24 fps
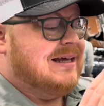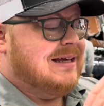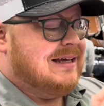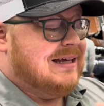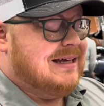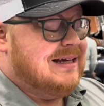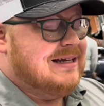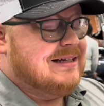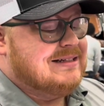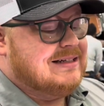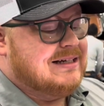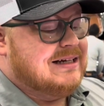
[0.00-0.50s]

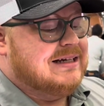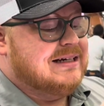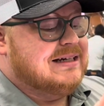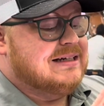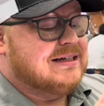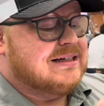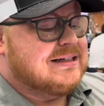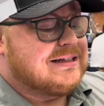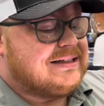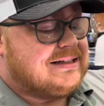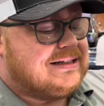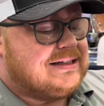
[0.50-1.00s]
easy,
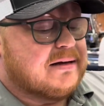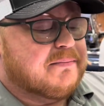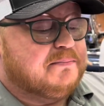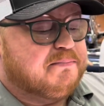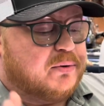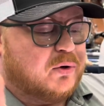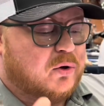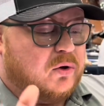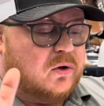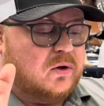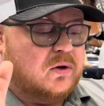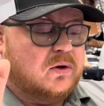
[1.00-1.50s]

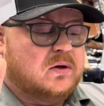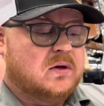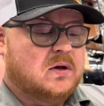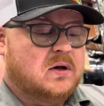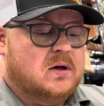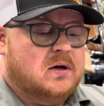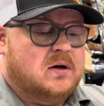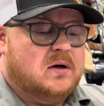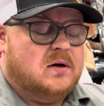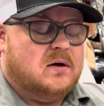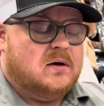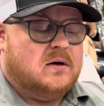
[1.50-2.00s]
simple
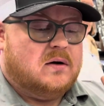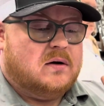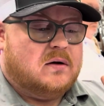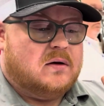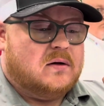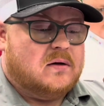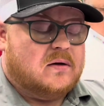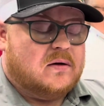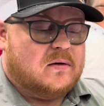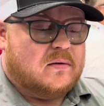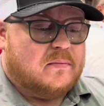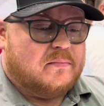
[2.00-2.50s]

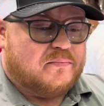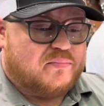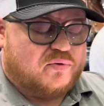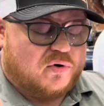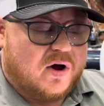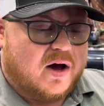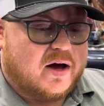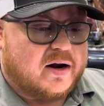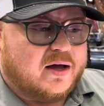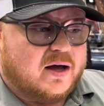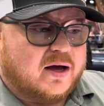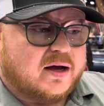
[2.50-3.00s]

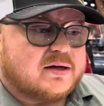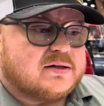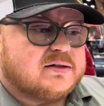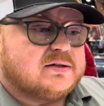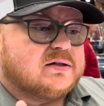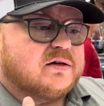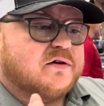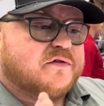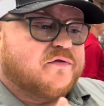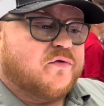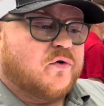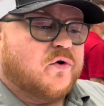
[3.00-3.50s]
products
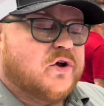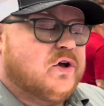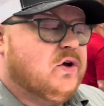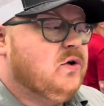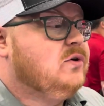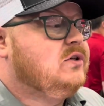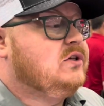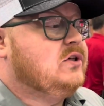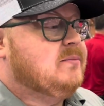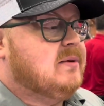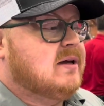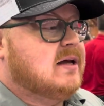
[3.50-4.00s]
for you
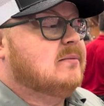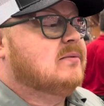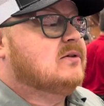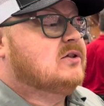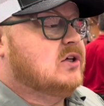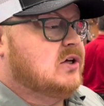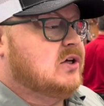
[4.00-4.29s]
to be able to